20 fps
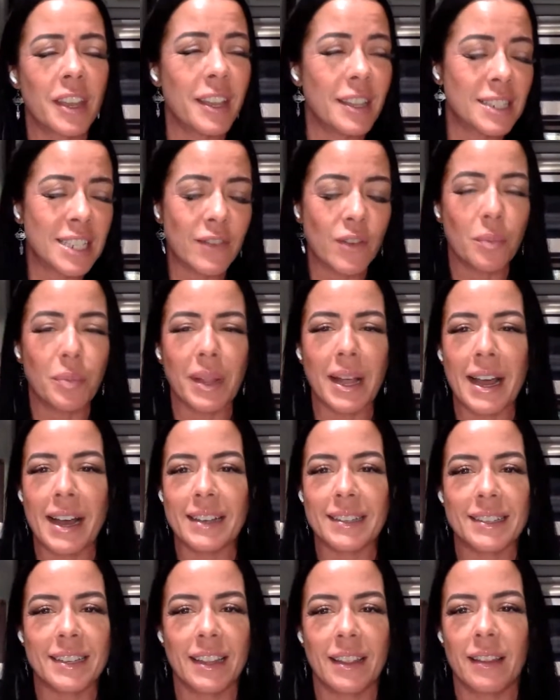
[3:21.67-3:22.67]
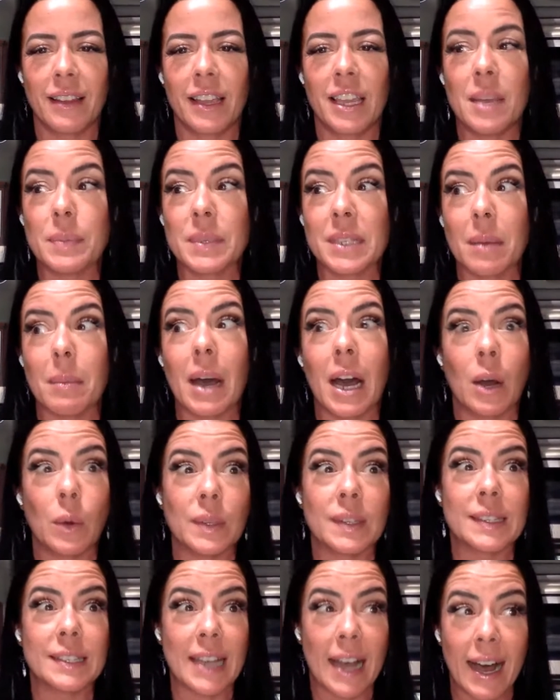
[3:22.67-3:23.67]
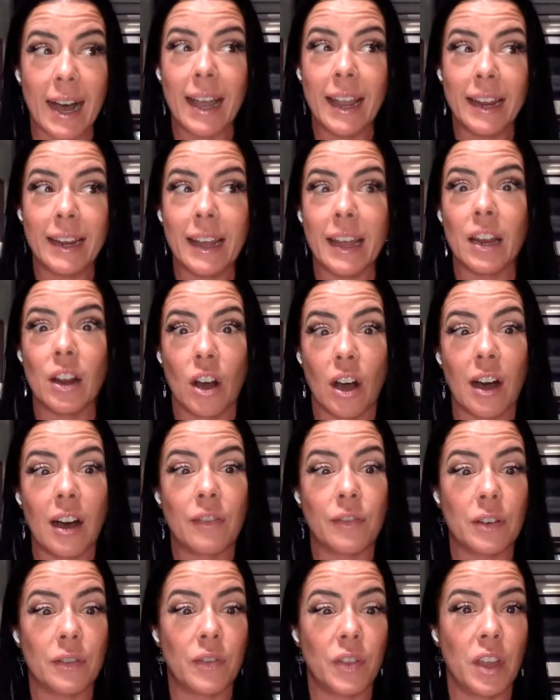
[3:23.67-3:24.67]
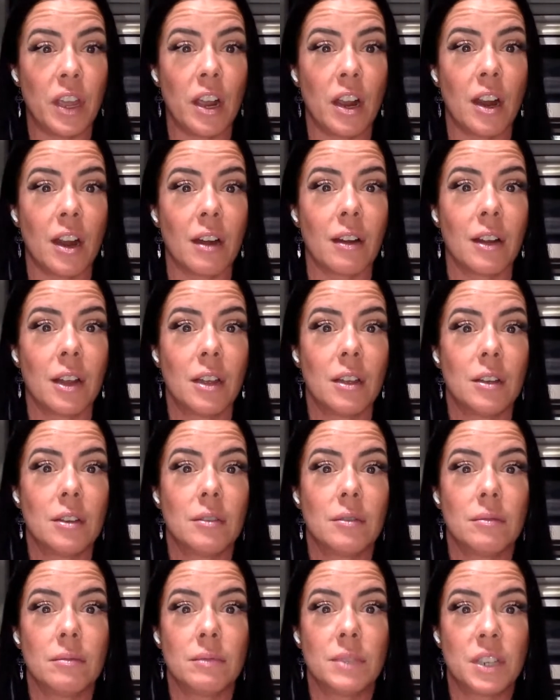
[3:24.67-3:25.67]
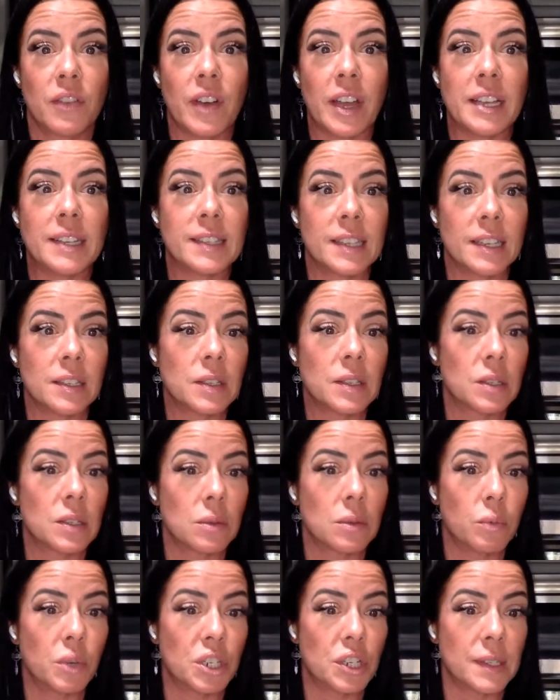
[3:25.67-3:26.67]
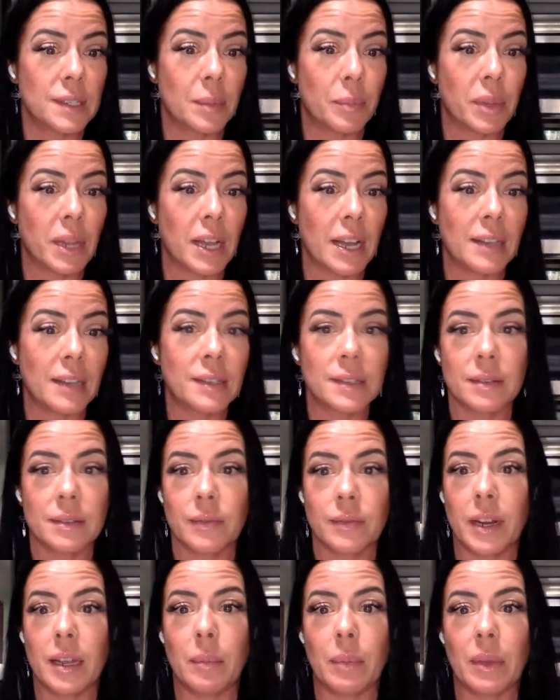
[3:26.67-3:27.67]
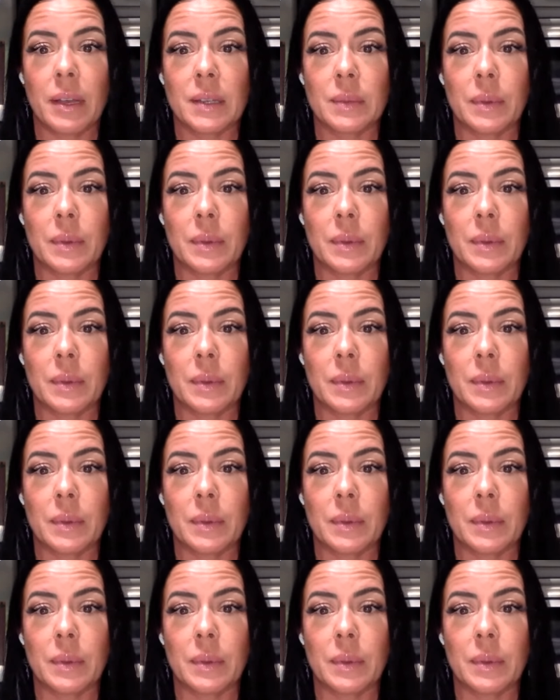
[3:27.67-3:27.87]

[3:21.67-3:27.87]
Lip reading: The kids have a blast and it keeps them outside and off of their devices, which is a plus, right?